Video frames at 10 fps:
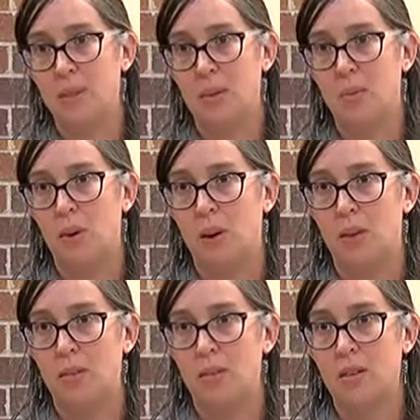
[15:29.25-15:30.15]
we're
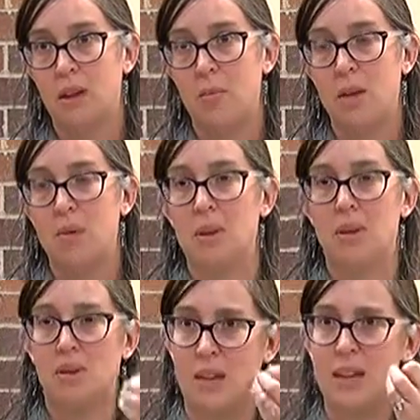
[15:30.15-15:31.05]
all collaborating. But
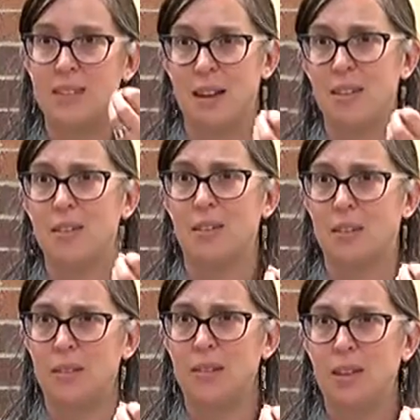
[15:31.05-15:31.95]
your
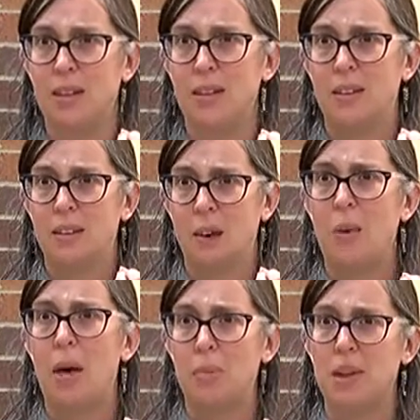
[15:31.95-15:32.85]
technical
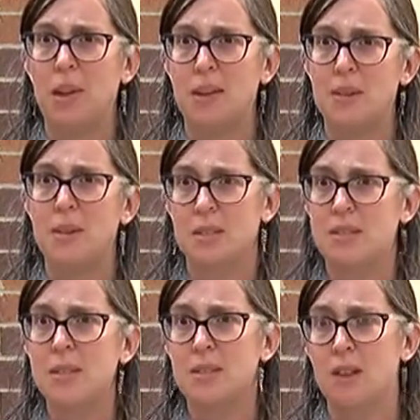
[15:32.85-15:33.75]
co-applicant is
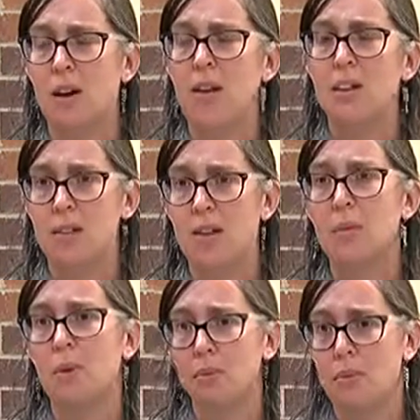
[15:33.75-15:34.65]
DCR because they're the
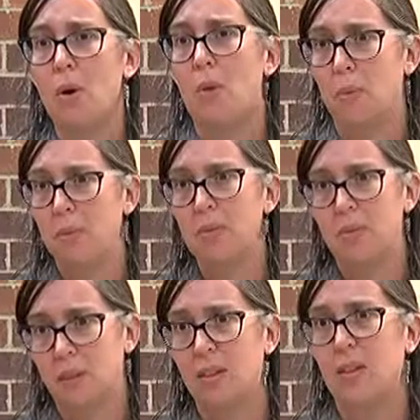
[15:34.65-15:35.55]
ones who own
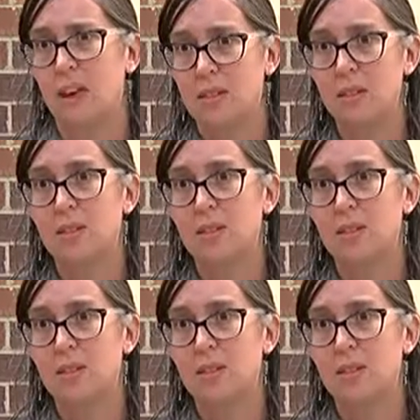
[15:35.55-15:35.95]
the land.